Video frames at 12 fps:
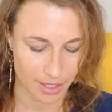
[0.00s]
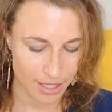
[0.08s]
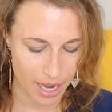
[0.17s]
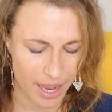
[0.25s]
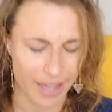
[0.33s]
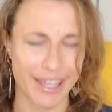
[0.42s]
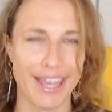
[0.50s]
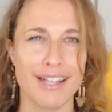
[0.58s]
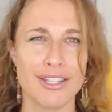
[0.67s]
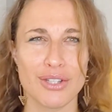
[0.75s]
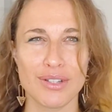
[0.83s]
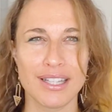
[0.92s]
yeah,
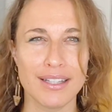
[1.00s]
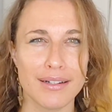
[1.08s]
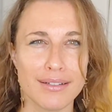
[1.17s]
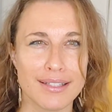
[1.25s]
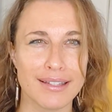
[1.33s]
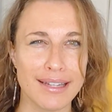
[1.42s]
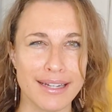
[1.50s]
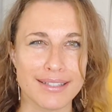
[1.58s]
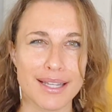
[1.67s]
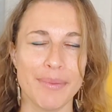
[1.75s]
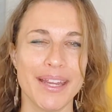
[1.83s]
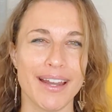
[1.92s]
cancel, clear,
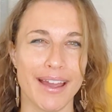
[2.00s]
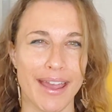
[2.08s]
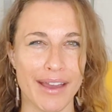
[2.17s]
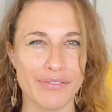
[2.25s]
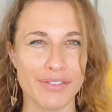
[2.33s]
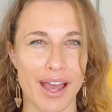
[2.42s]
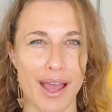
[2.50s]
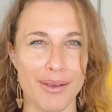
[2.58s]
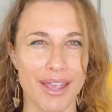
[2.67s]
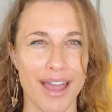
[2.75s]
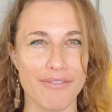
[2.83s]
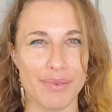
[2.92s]
delete. I mean,
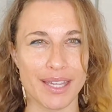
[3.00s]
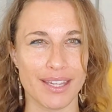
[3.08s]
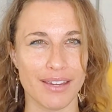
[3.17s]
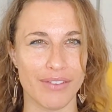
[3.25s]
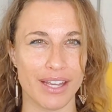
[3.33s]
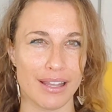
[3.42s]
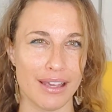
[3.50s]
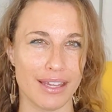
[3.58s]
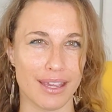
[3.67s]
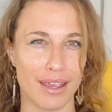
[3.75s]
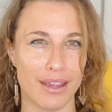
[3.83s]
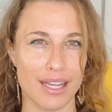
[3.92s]
I've been giving
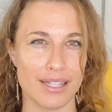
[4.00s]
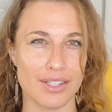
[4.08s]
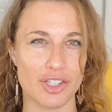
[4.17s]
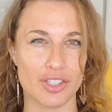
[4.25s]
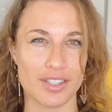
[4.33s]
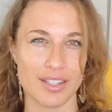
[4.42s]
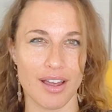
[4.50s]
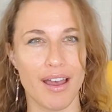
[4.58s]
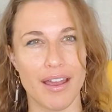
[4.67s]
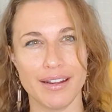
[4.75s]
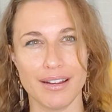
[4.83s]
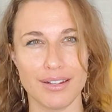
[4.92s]
like each
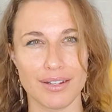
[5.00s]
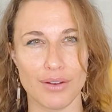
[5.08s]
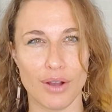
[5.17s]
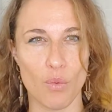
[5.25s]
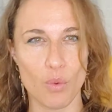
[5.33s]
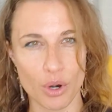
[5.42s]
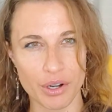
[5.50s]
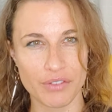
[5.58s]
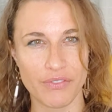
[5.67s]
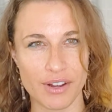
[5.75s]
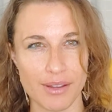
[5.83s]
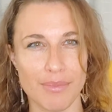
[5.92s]
sign like a
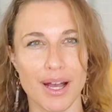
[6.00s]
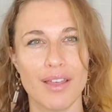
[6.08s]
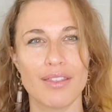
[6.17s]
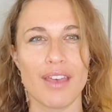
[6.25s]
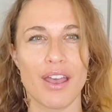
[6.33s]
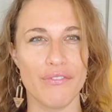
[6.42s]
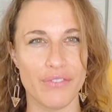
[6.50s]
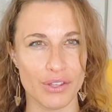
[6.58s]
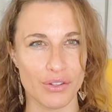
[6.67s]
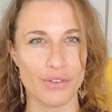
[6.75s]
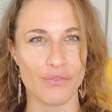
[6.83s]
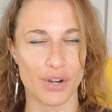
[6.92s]
word for the month. I
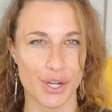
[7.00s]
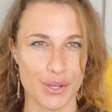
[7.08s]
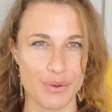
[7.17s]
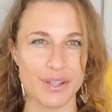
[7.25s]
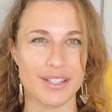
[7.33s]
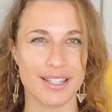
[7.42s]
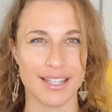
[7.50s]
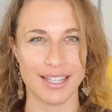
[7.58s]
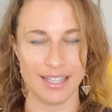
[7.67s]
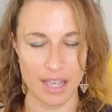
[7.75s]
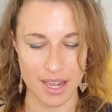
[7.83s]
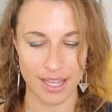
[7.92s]
feel it for you. It's
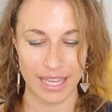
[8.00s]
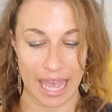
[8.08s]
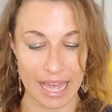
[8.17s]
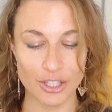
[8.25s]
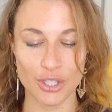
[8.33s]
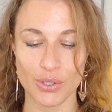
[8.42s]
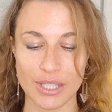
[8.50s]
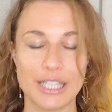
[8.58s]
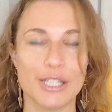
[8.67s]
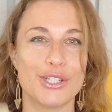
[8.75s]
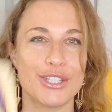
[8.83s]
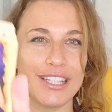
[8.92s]
cancel,
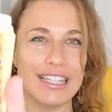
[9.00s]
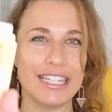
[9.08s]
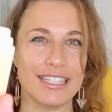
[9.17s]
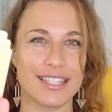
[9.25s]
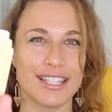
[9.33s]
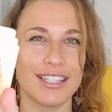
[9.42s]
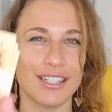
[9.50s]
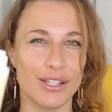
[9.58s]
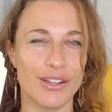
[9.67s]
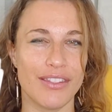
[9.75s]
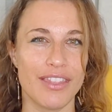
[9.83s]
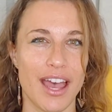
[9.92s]
clear, delete.
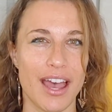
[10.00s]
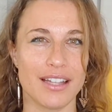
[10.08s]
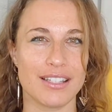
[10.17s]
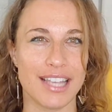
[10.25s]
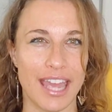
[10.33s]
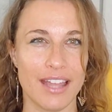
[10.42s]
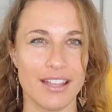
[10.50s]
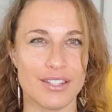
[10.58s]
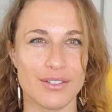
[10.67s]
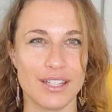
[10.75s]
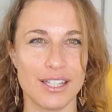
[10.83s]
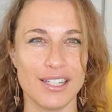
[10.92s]
Look at that.
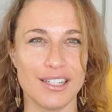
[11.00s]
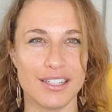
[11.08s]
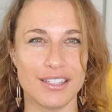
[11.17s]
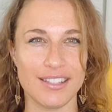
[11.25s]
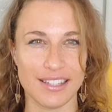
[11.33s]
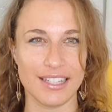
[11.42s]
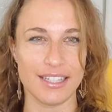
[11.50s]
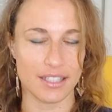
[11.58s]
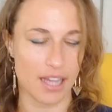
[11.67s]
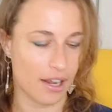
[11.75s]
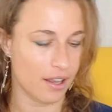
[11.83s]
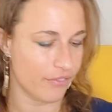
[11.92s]
Cancel, clear,
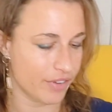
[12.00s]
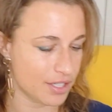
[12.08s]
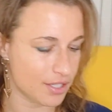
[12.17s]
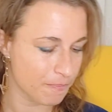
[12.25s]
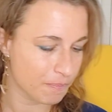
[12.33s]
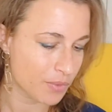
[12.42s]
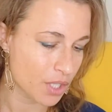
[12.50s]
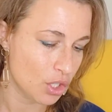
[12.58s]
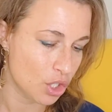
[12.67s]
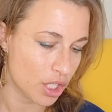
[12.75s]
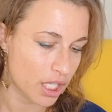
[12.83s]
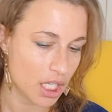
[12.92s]
delete. I love it.
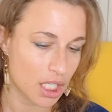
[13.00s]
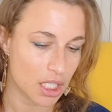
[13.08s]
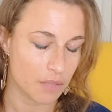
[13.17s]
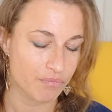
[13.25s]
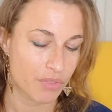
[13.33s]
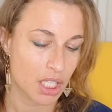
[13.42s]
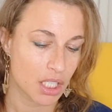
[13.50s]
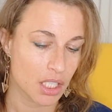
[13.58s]
You're gonna